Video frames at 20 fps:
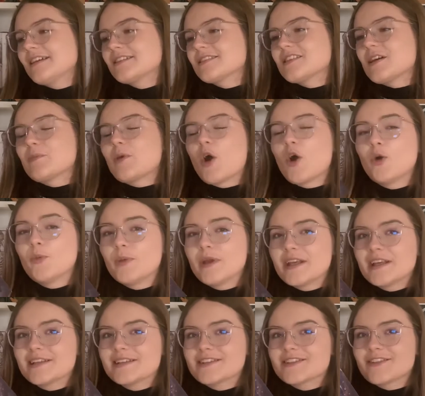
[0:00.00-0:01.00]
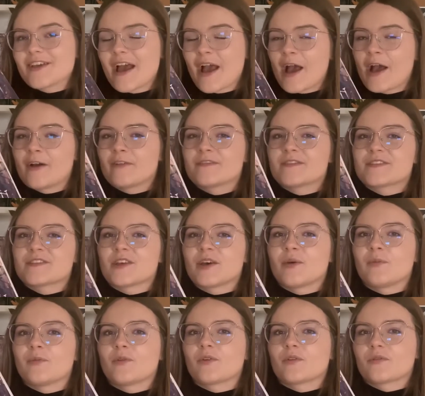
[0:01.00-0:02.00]
So I'm hoping to have
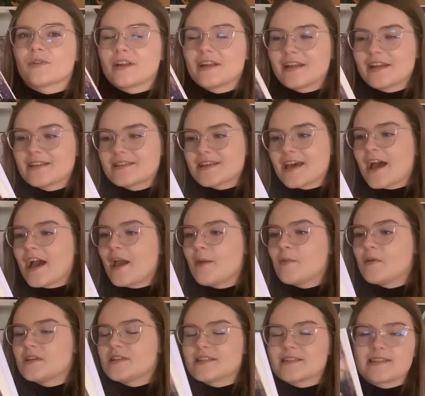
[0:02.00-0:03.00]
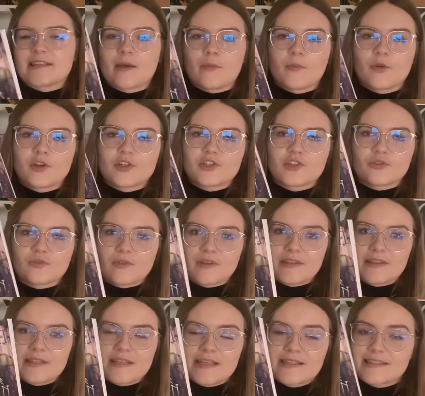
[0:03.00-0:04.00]
some reading time in December to
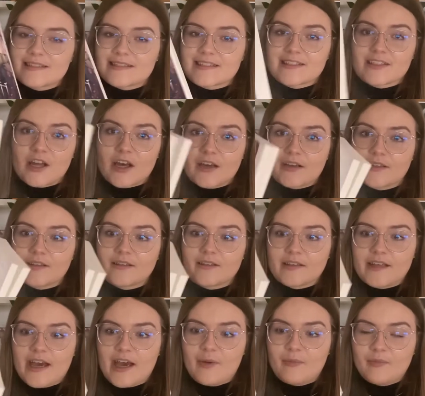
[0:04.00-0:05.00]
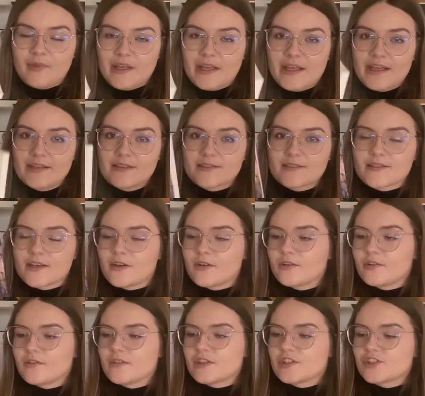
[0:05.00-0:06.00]
read this. It's not that big,
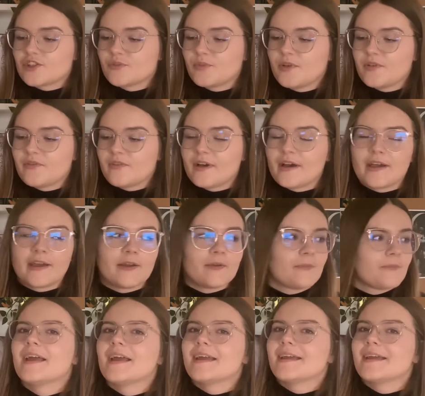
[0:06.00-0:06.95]
so this should be fine.